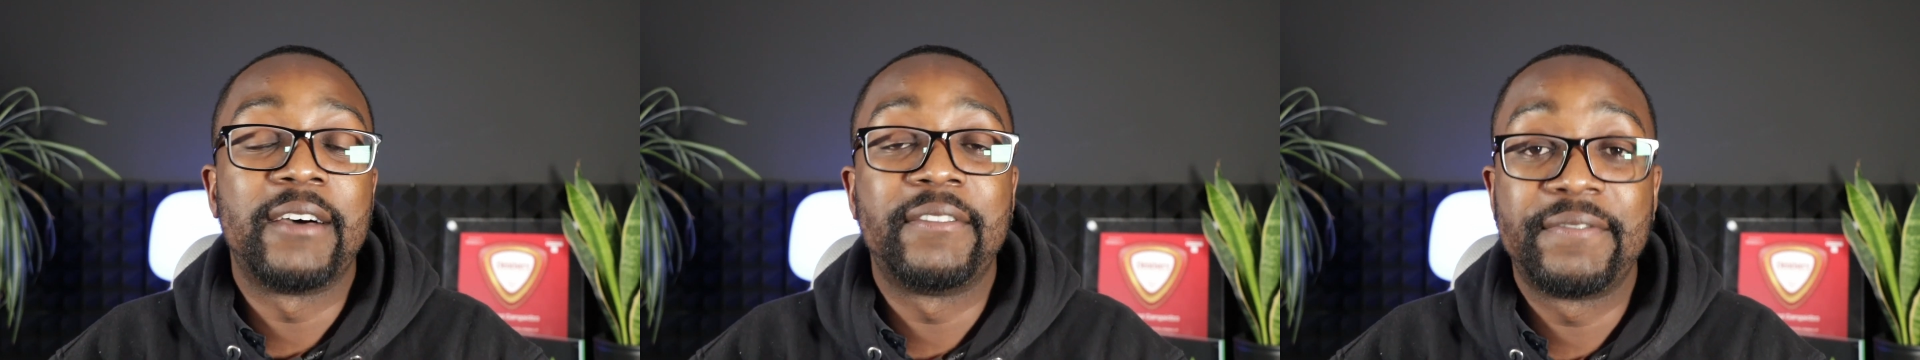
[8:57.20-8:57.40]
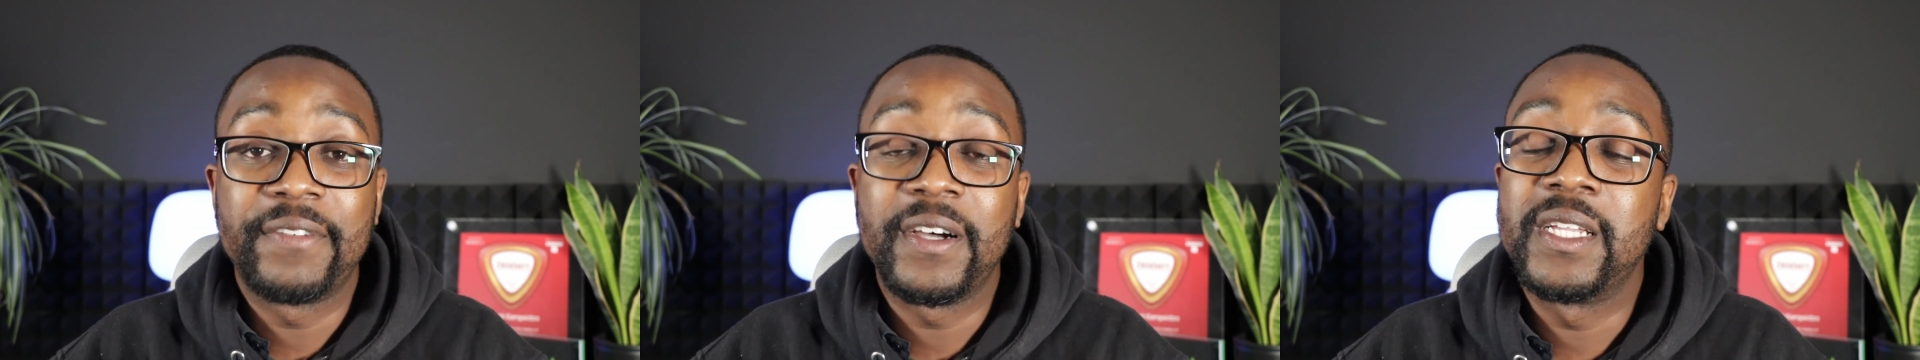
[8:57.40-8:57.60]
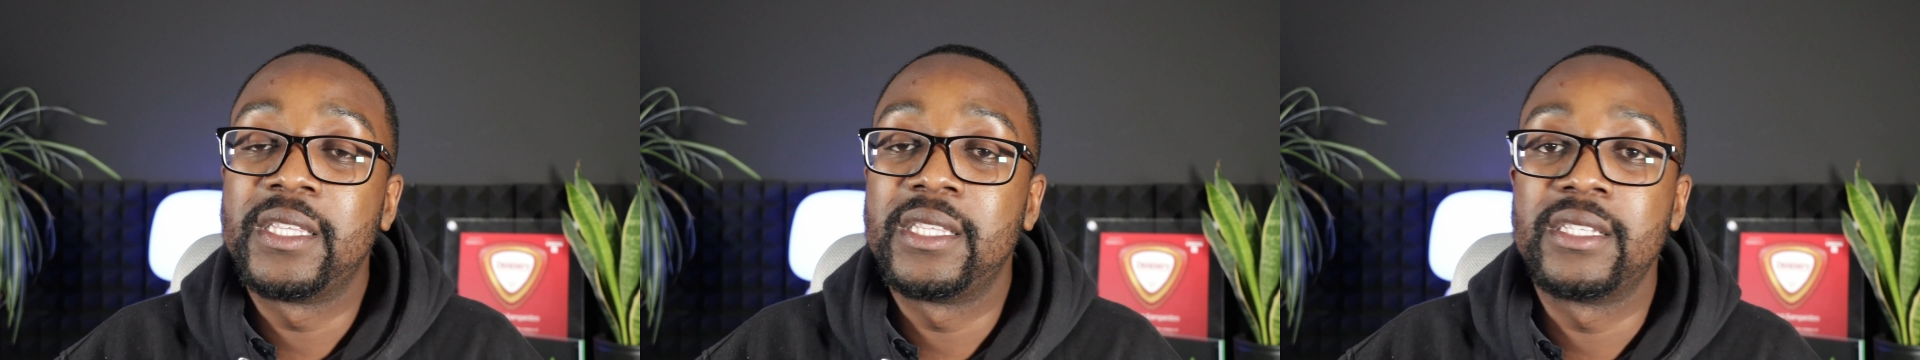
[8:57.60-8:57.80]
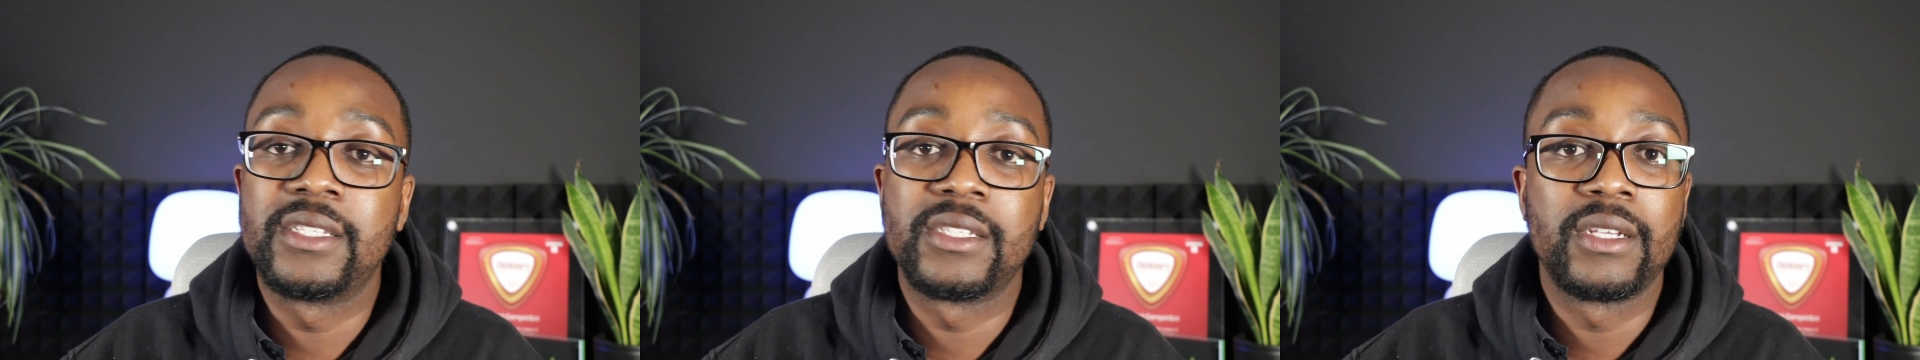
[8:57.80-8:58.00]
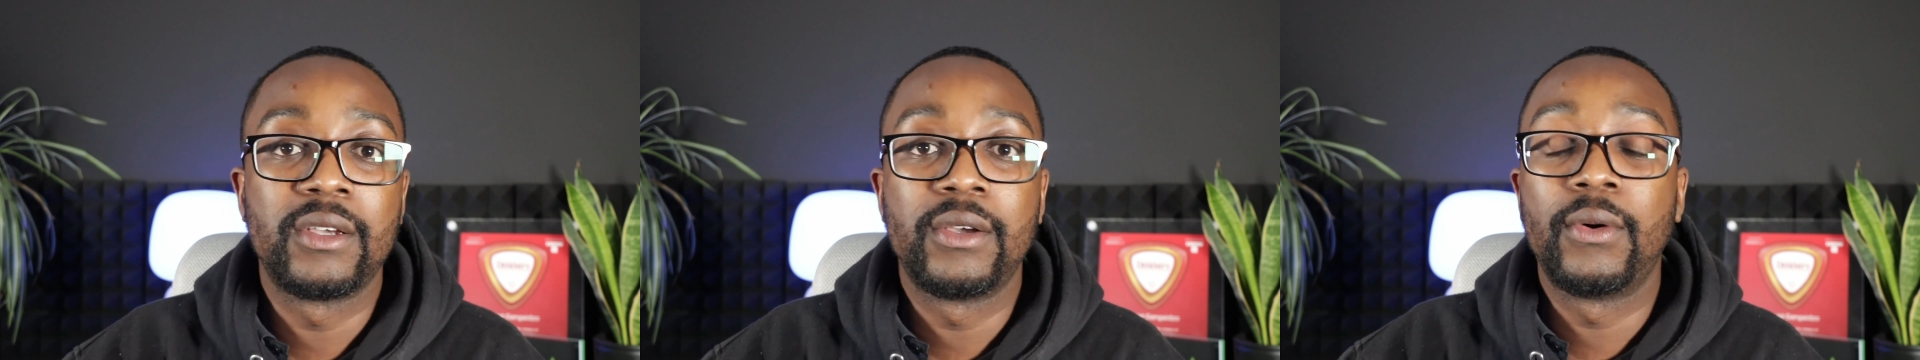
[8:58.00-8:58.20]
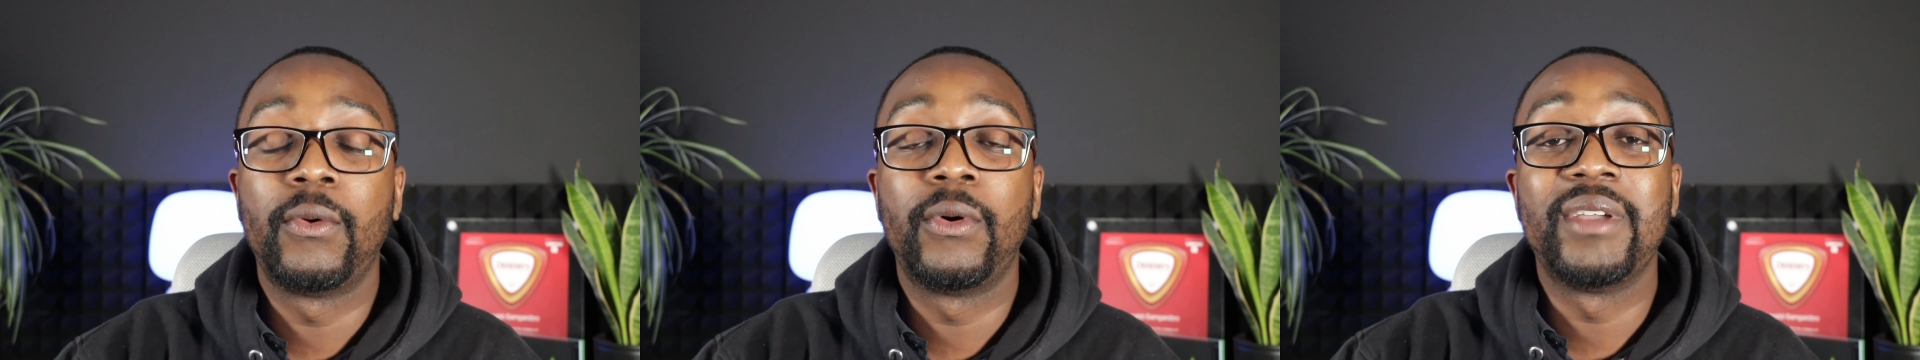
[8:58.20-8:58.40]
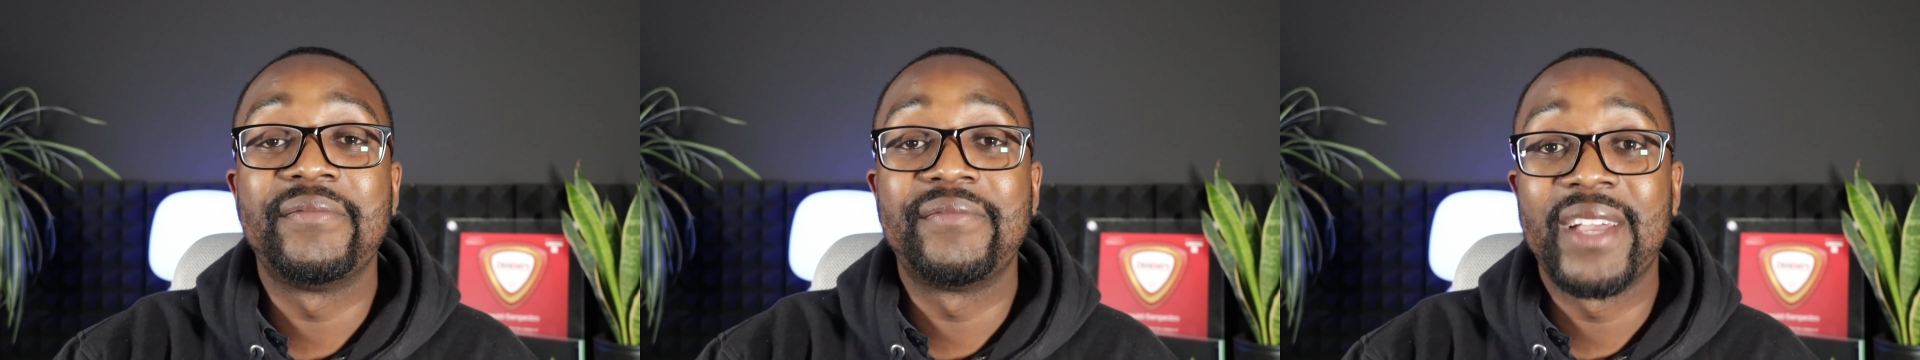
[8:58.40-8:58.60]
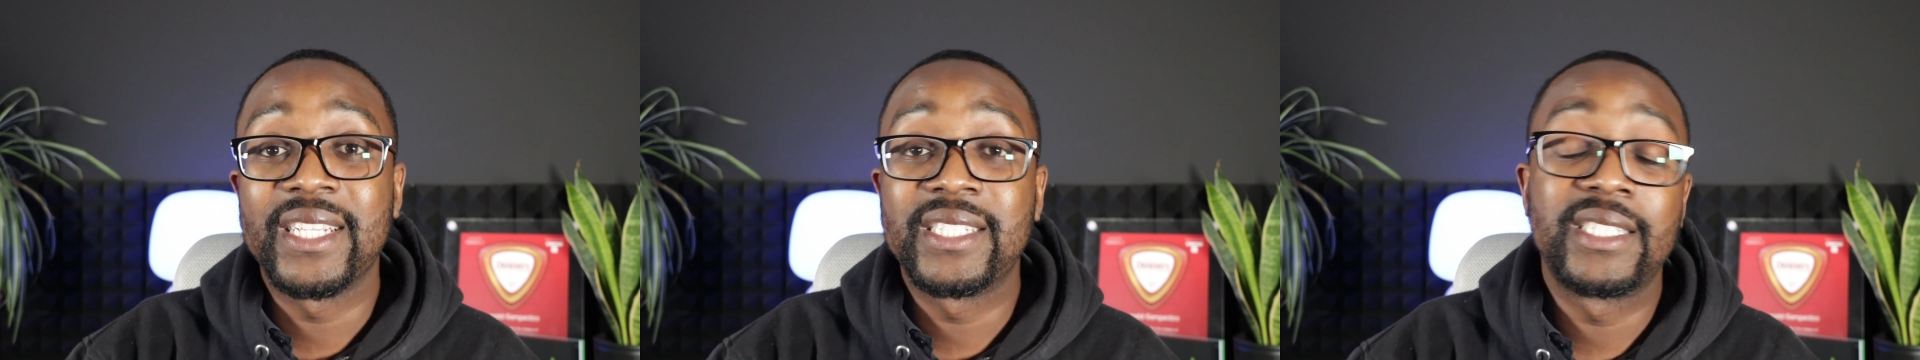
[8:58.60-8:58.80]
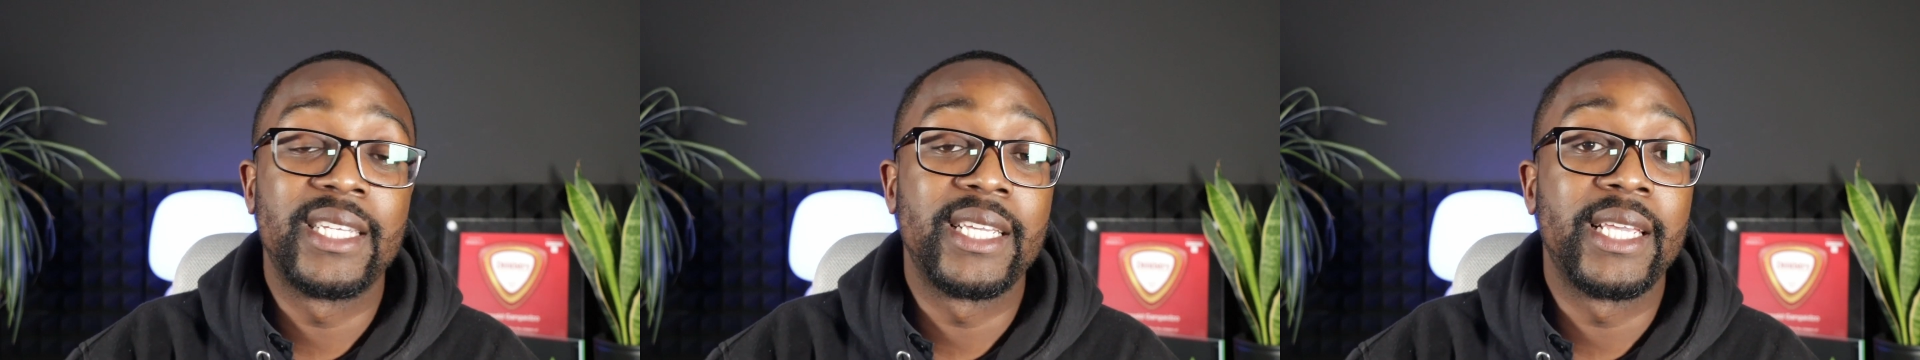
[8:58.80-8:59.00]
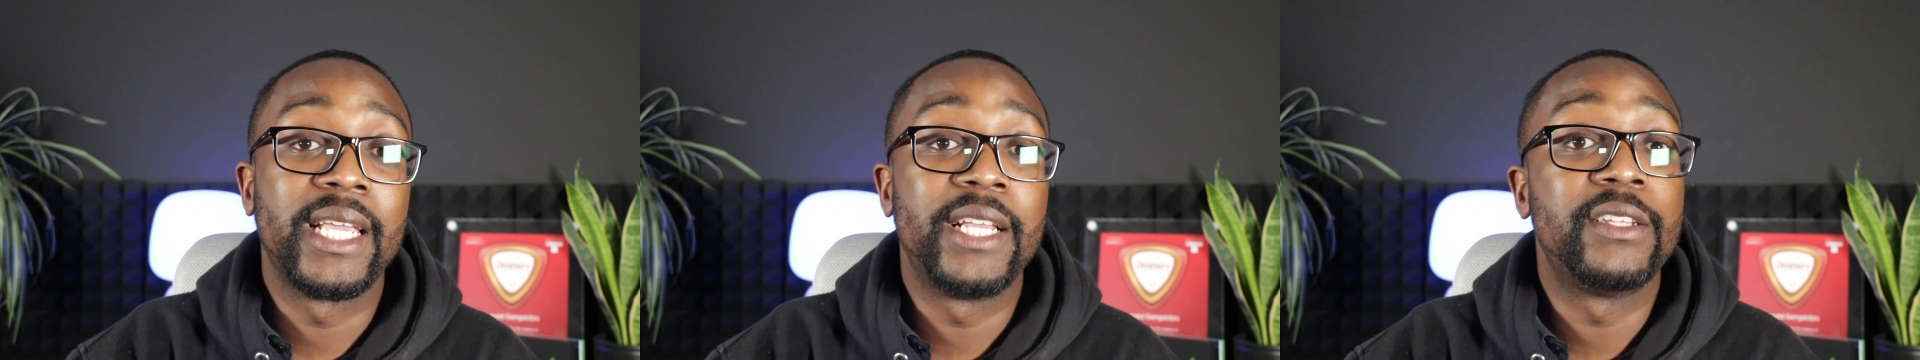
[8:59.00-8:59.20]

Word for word: funds or investing